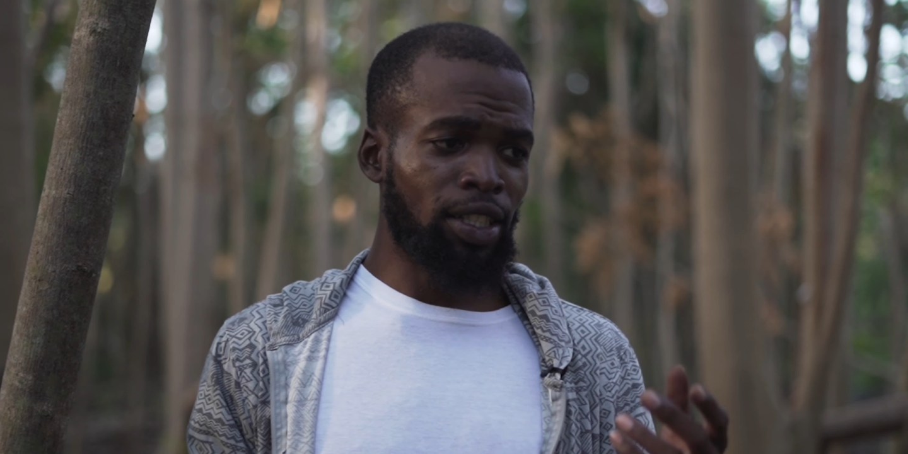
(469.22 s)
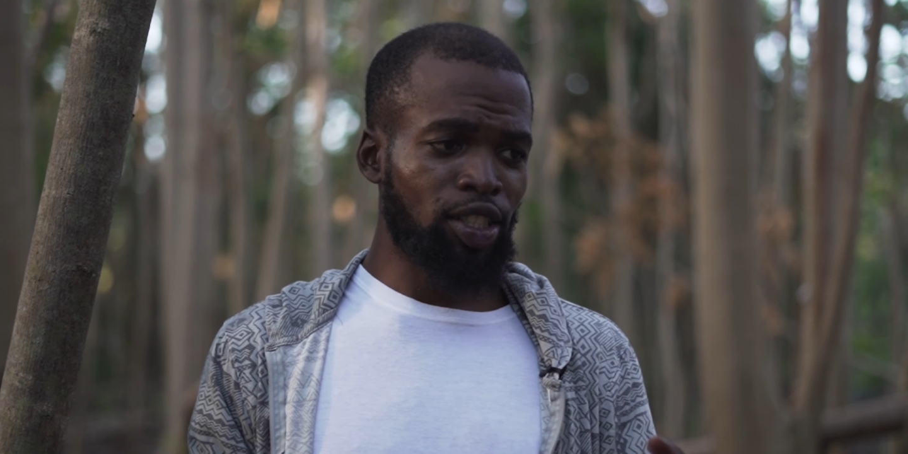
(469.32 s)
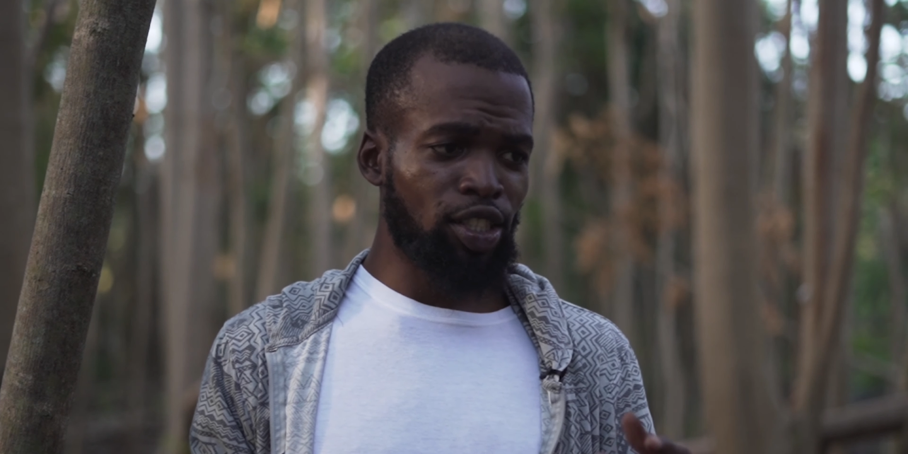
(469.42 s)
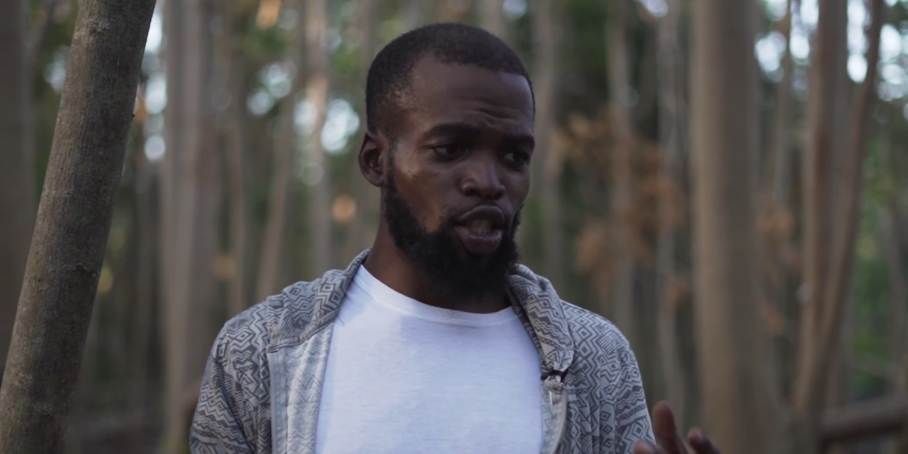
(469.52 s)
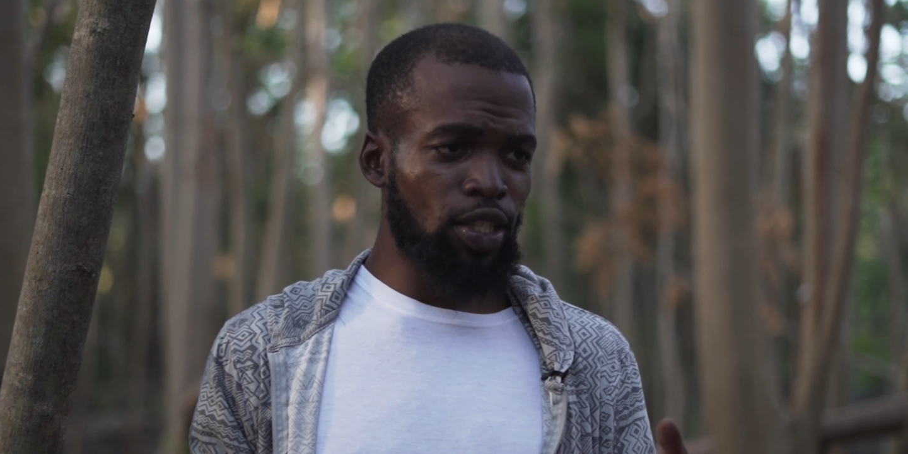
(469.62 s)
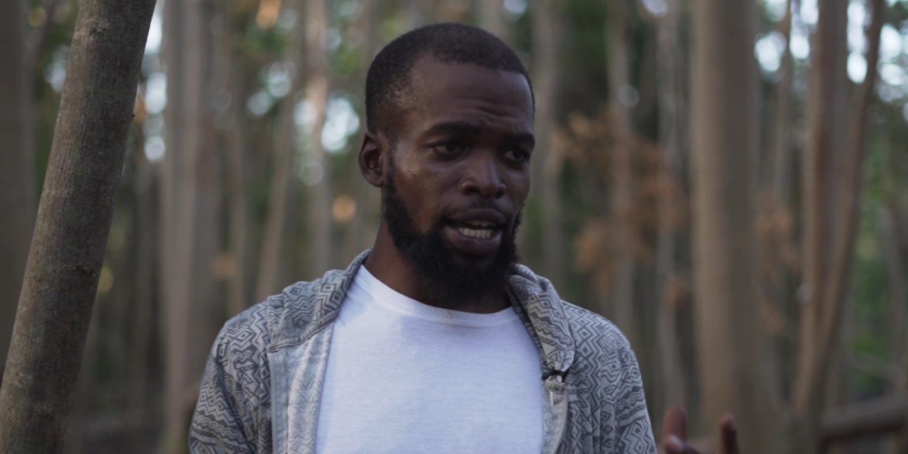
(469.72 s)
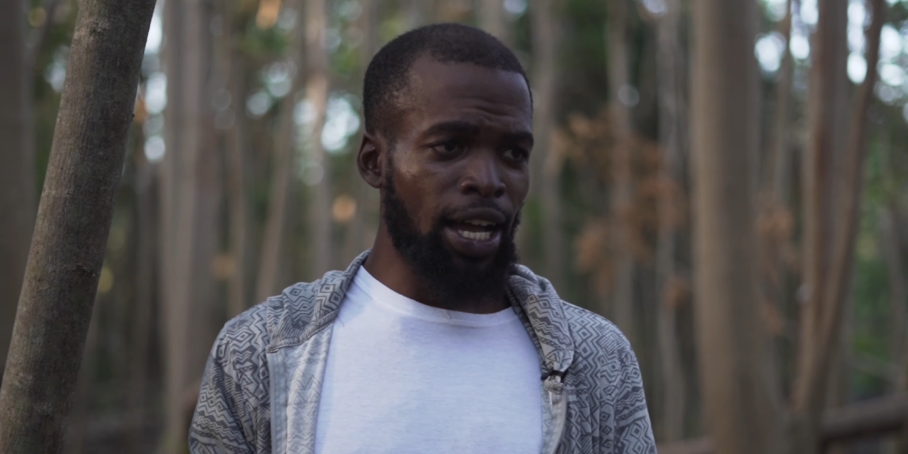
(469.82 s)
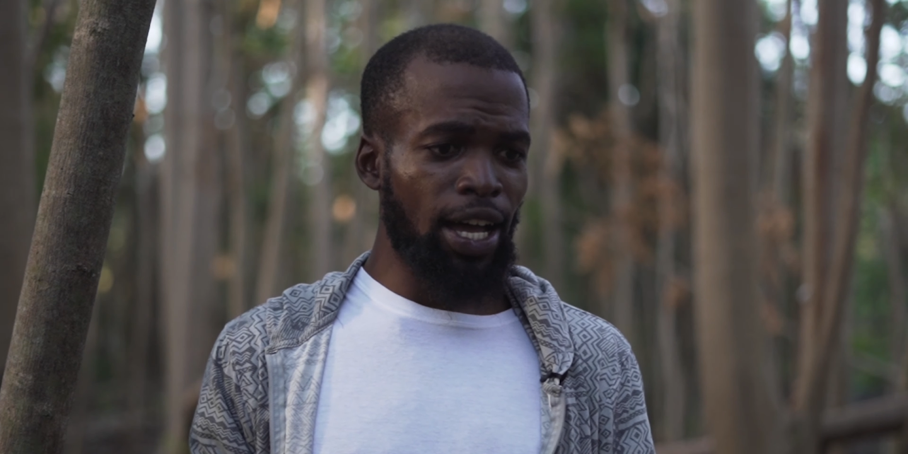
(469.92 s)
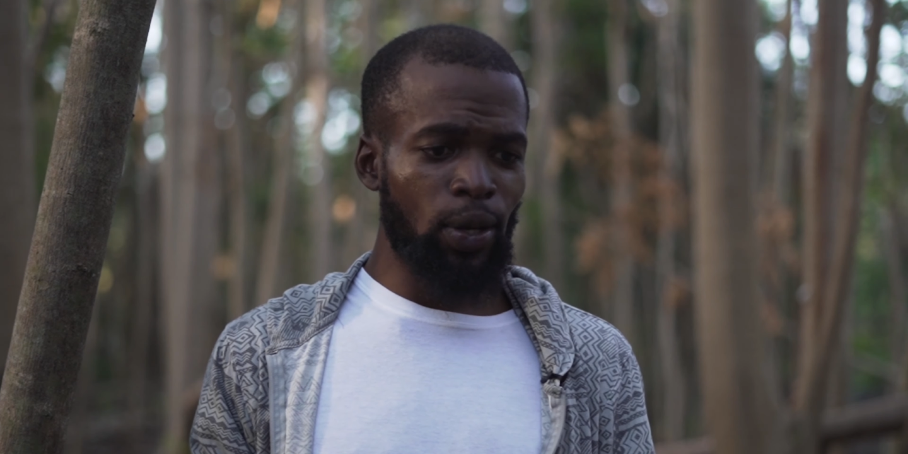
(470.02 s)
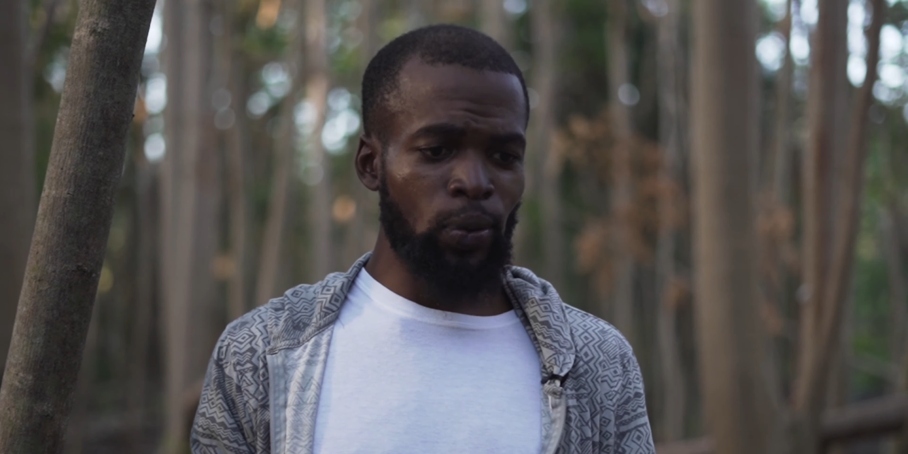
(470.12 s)
she just
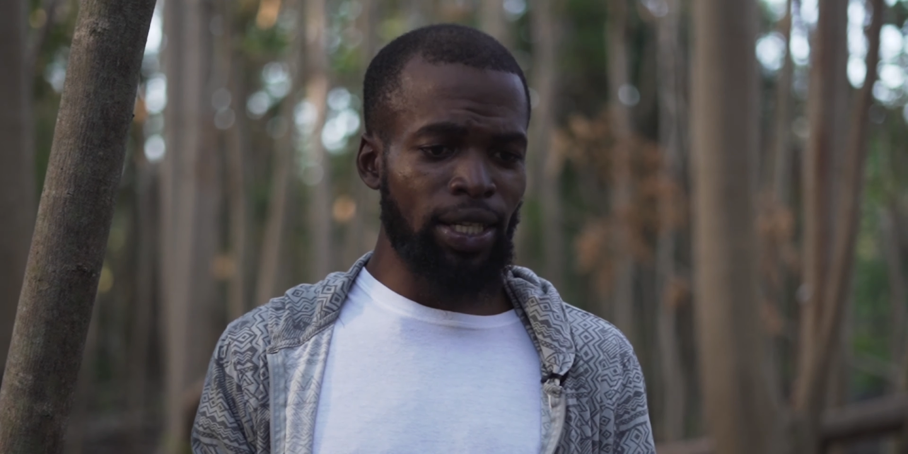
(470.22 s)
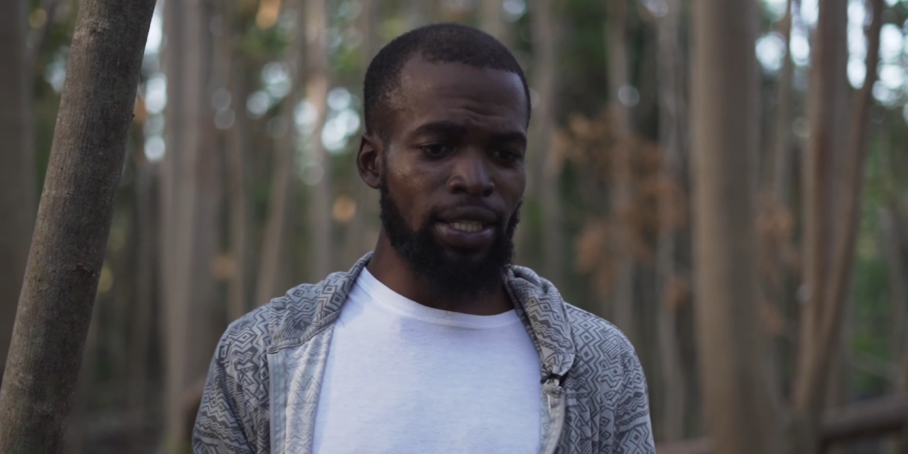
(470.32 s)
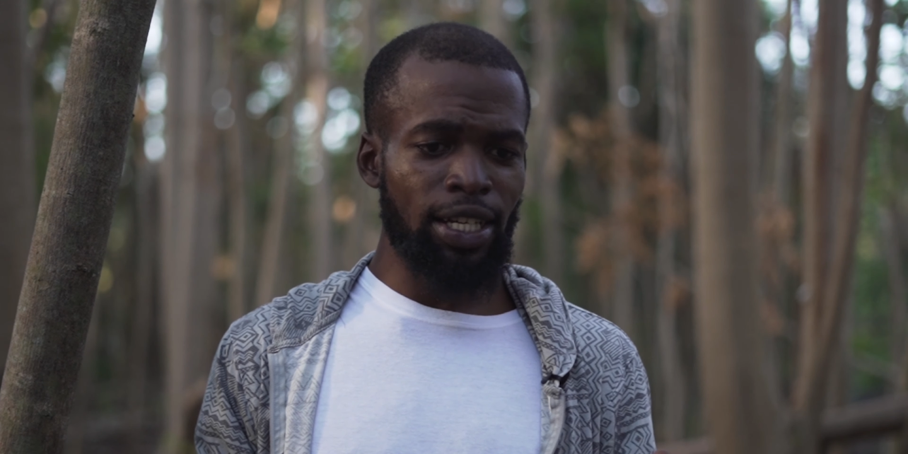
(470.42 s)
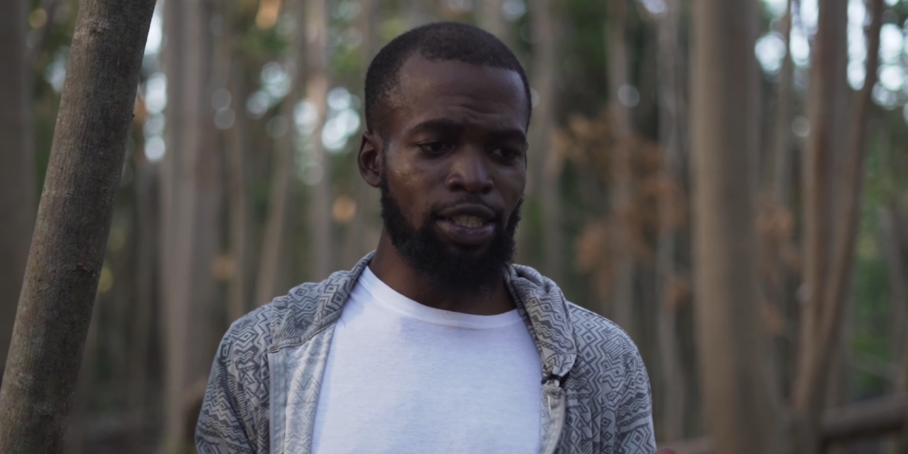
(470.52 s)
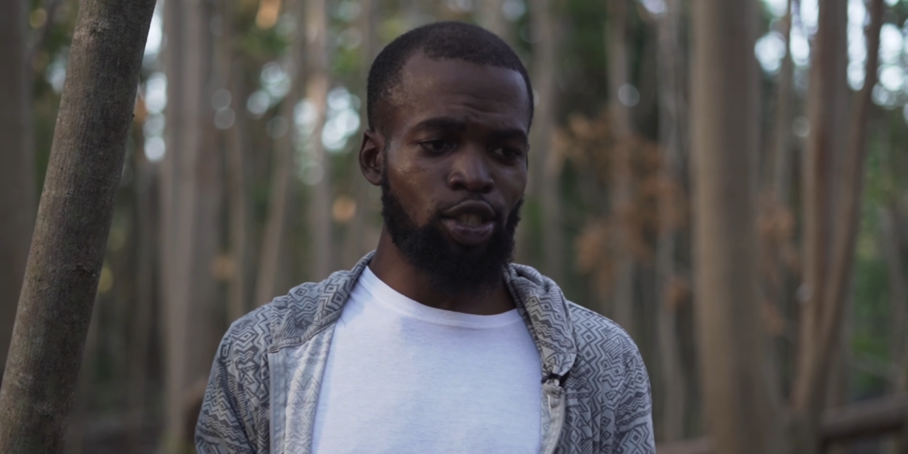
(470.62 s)
always